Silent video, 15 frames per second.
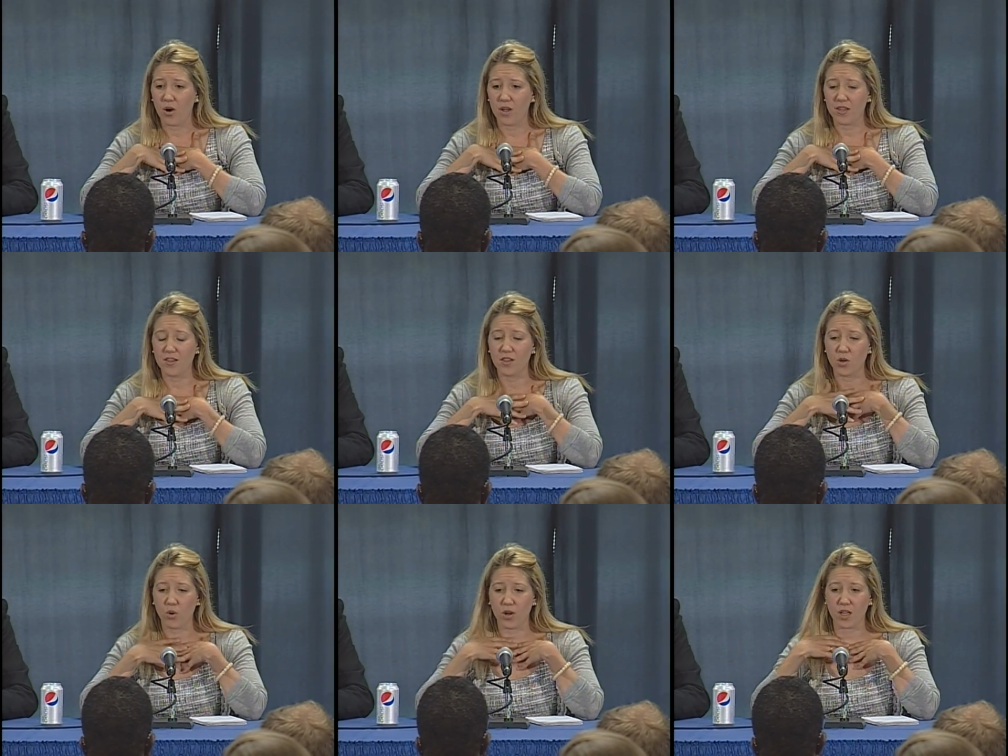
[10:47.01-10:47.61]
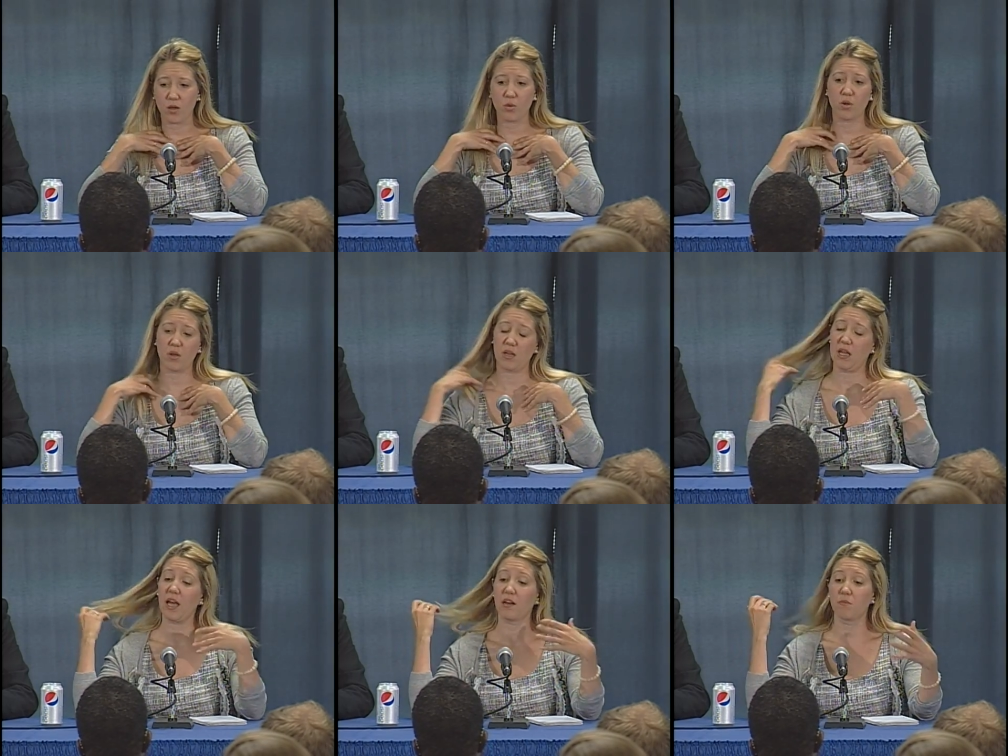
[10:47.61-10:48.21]
Illinois
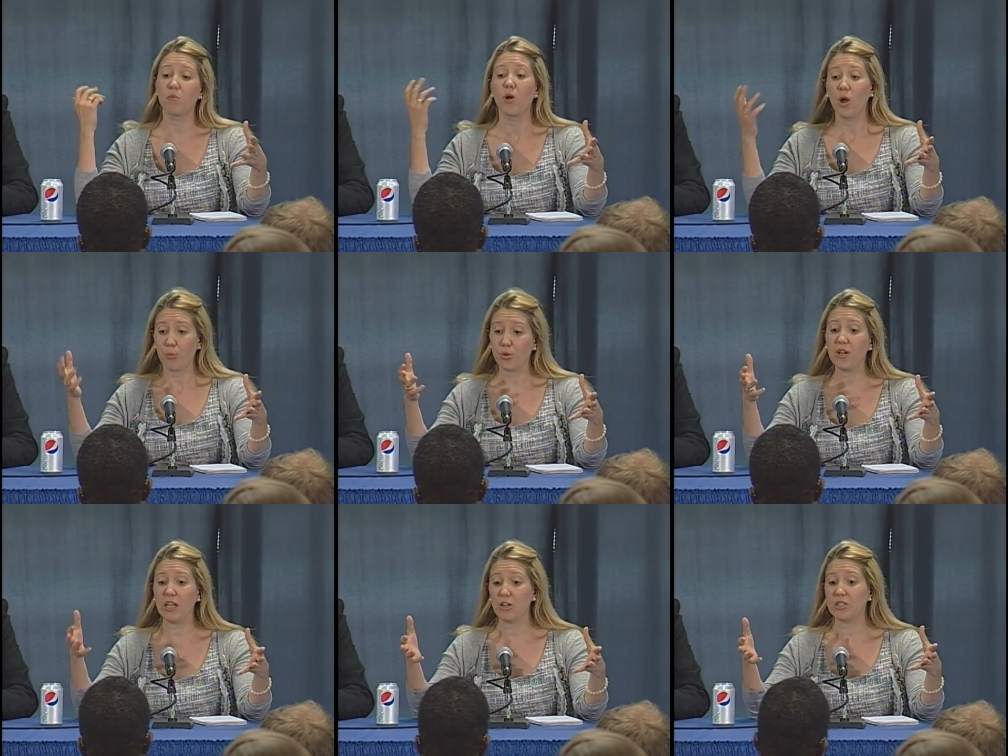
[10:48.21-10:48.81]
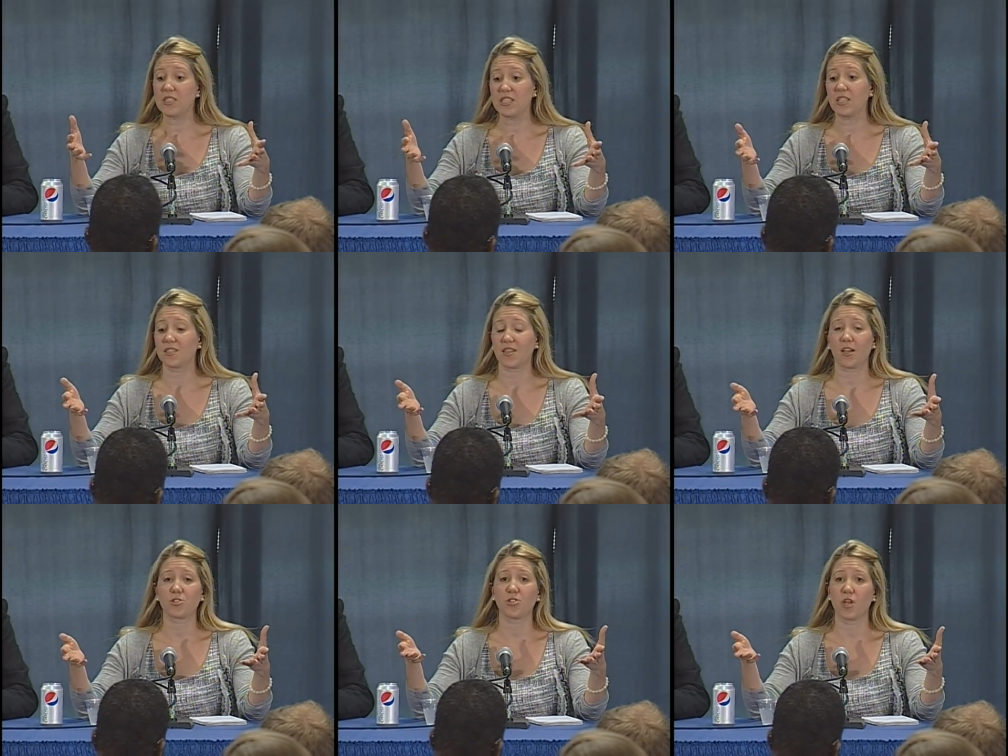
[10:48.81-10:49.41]
had pretty good seats
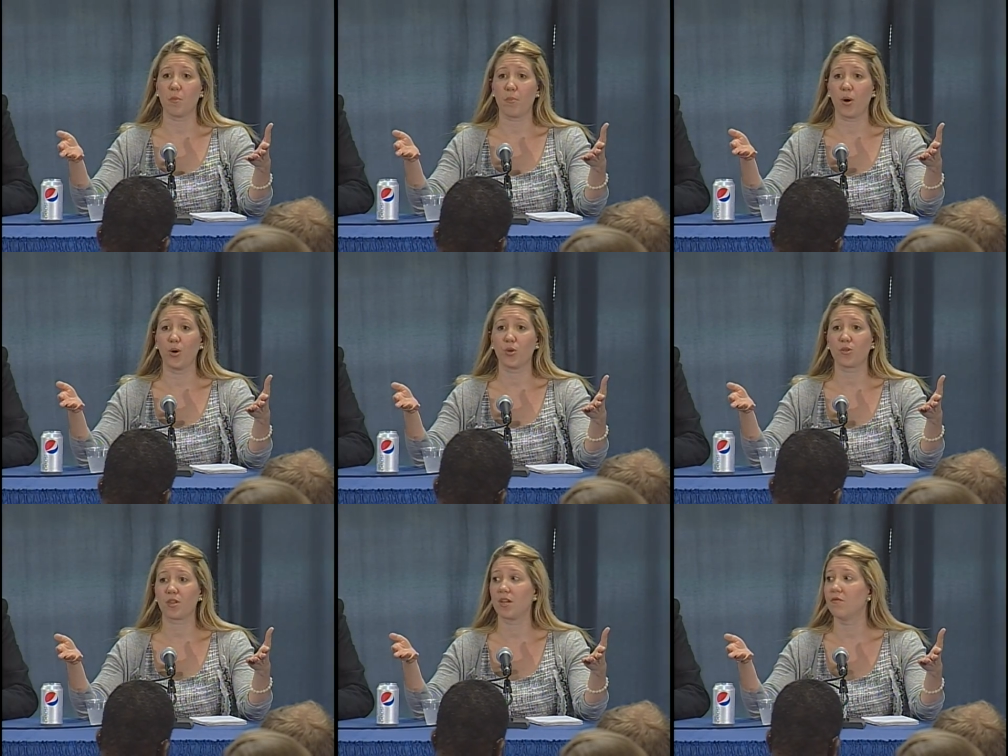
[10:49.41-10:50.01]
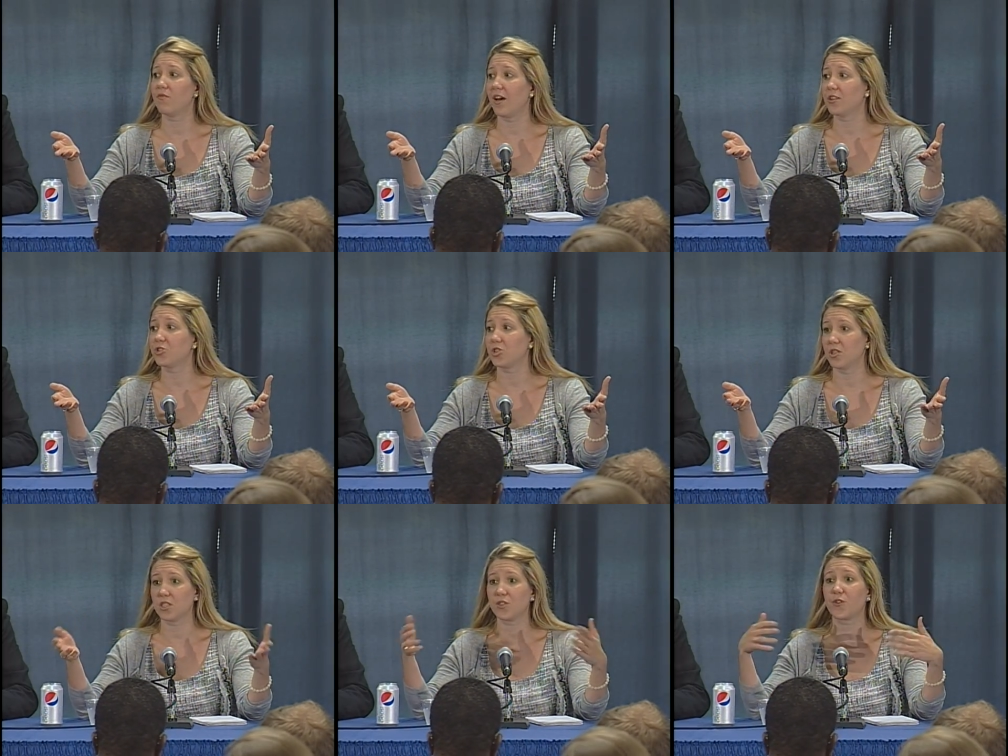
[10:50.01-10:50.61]
actually at both conventions,